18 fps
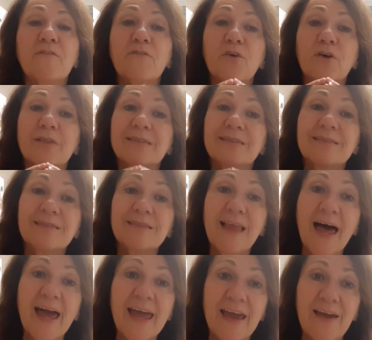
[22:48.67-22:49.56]
for
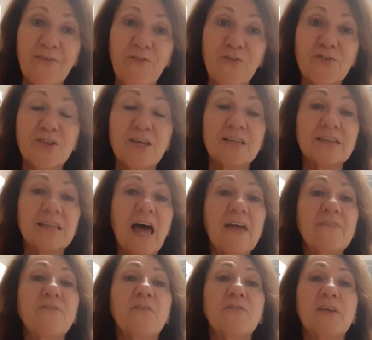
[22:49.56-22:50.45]
life, for the
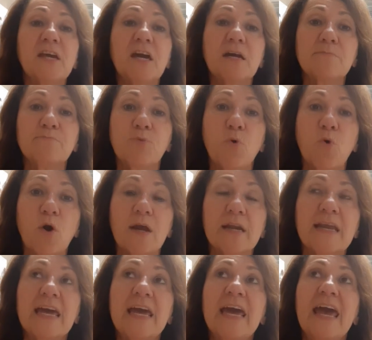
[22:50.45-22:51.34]
life of the unborn.